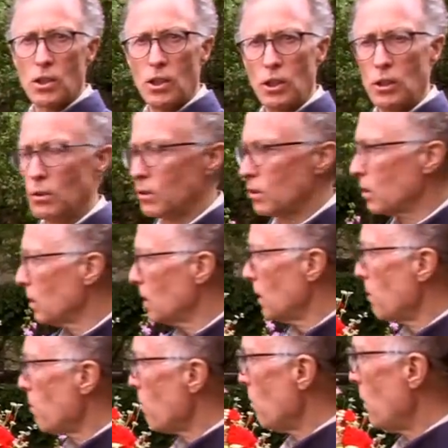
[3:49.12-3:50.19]
cute,
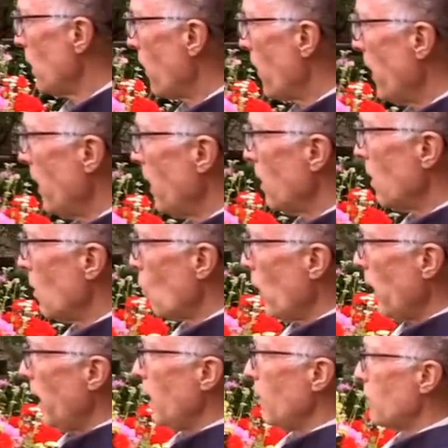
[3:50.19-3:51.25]
but they're a
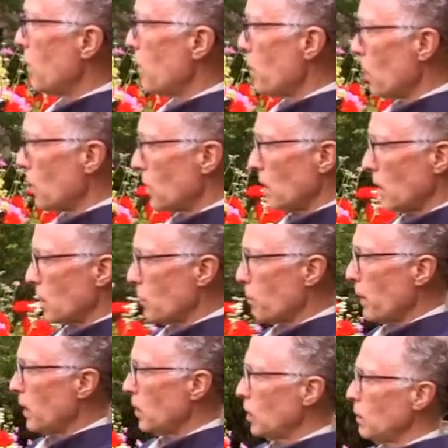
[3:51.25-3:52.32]
way for personal
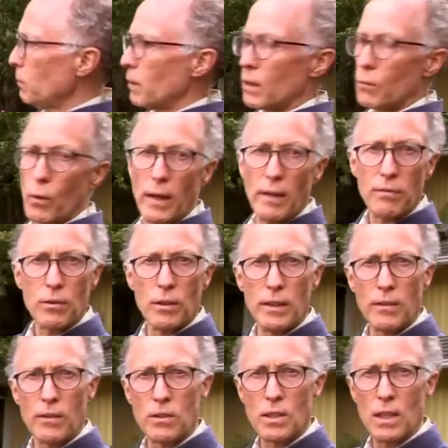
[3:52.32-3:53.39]
expression, but a way for
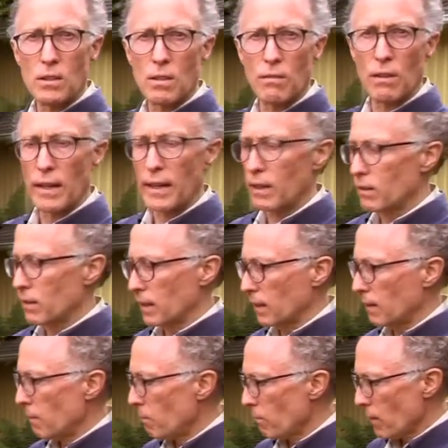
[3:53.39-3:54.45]
another sense of layering.
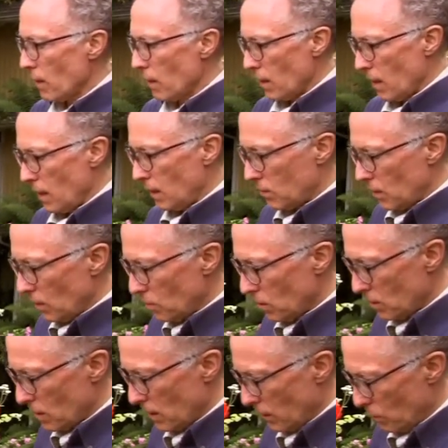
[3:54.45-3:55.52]
It's
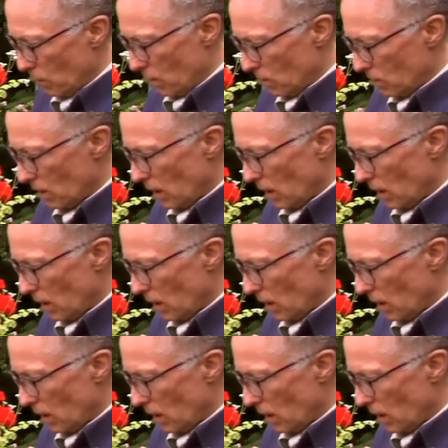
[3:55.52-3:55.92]
interesting, with this